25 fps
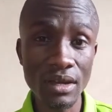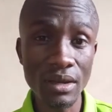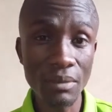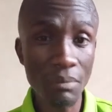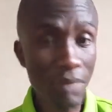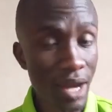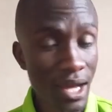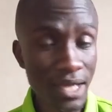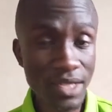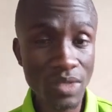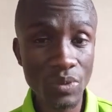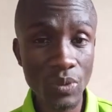
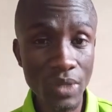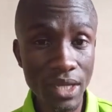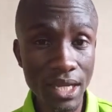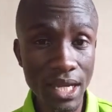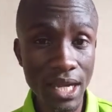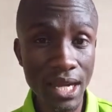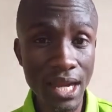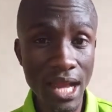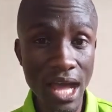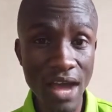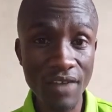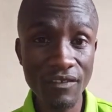But we
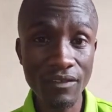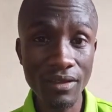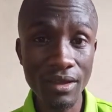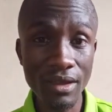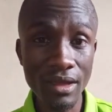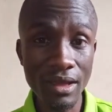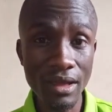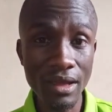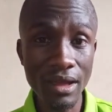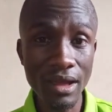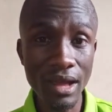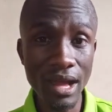can have
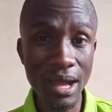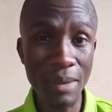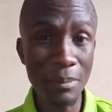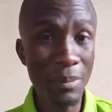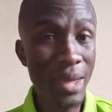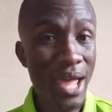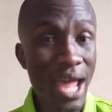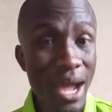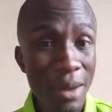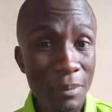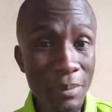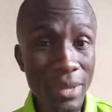a
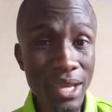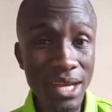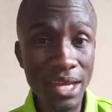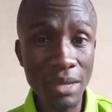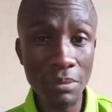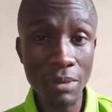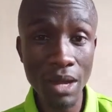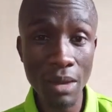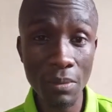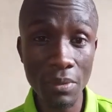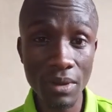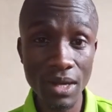bare
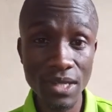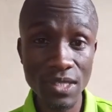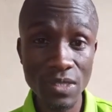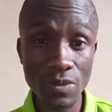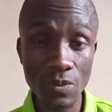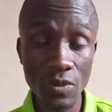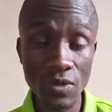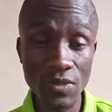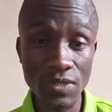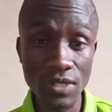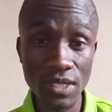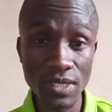minimum
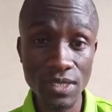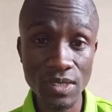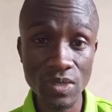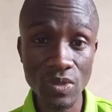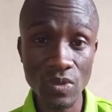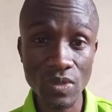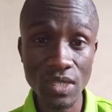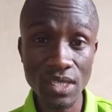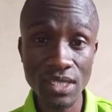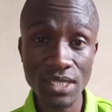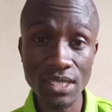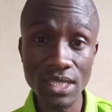responses
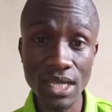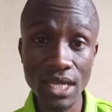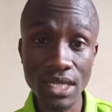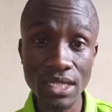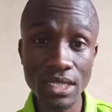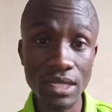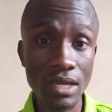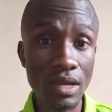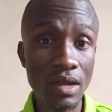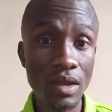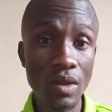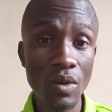to this.
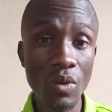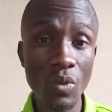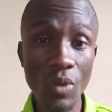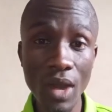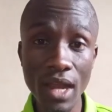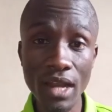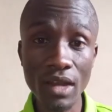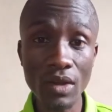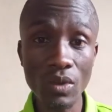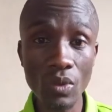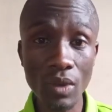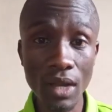That
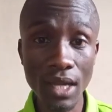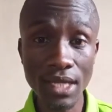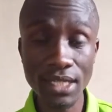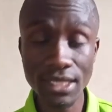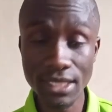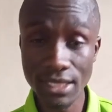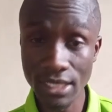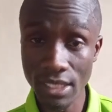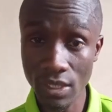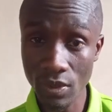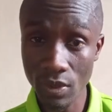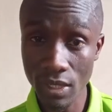one, look
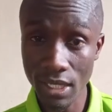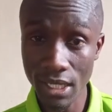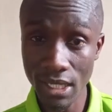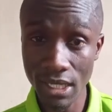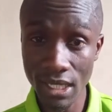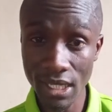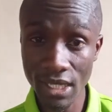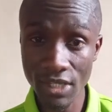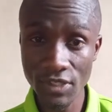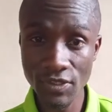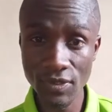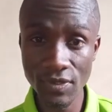at during
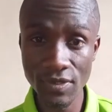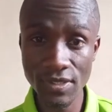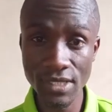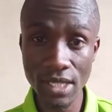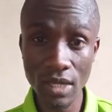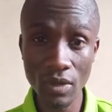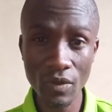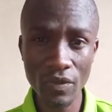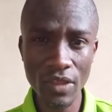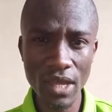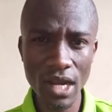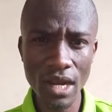election
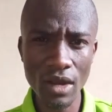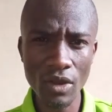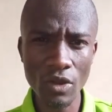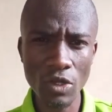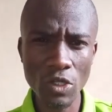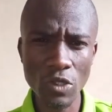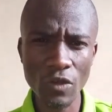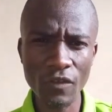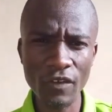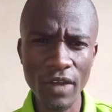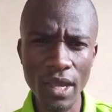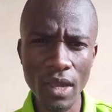cycle, there are a
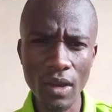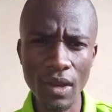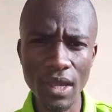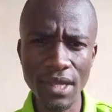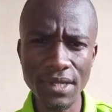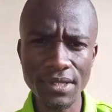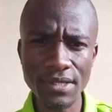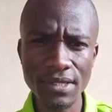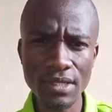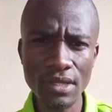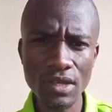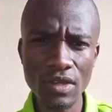lot of
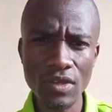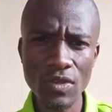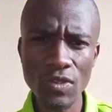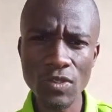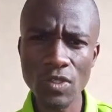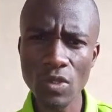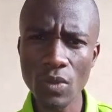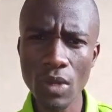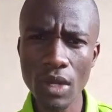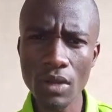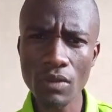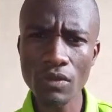violence.
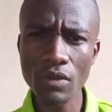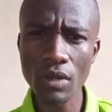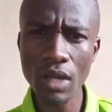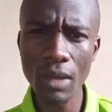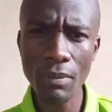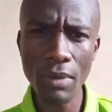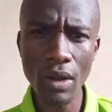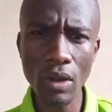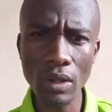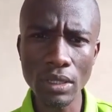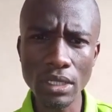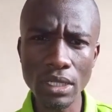So one will talk
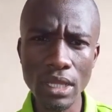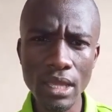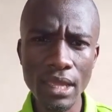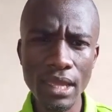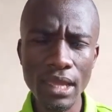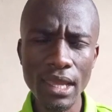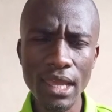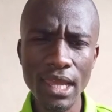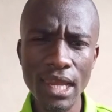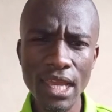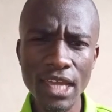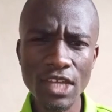about
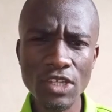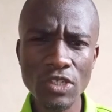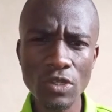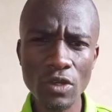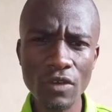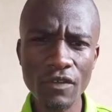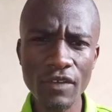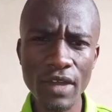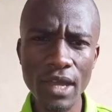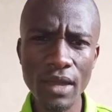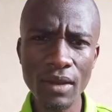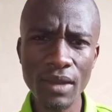
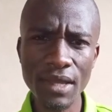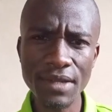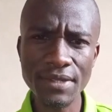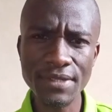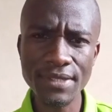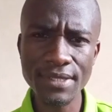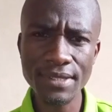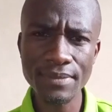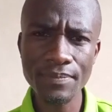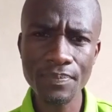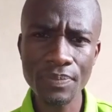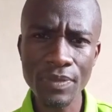election
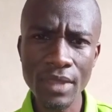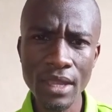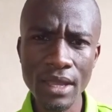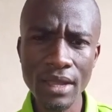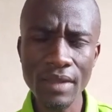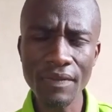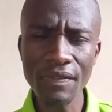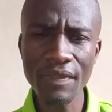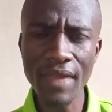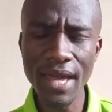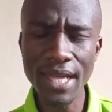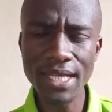violence
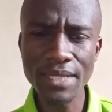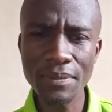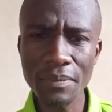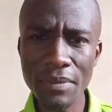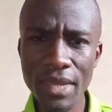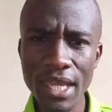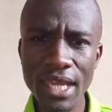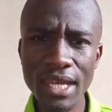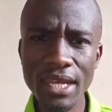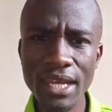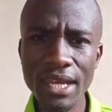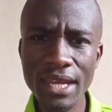that
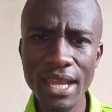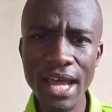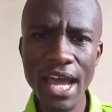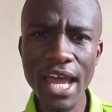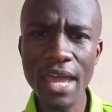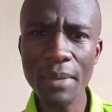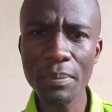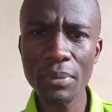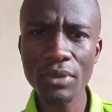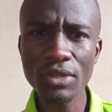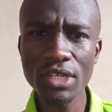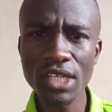may
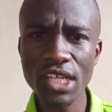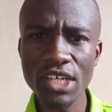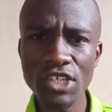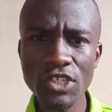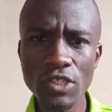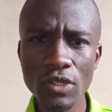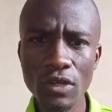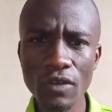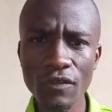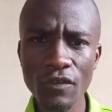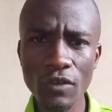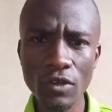deny
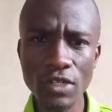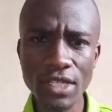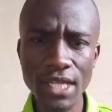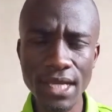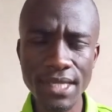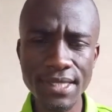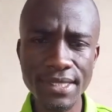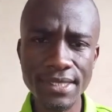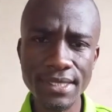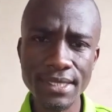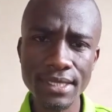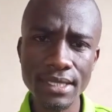potential
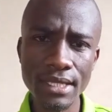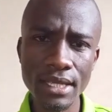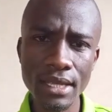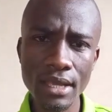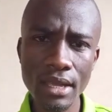voters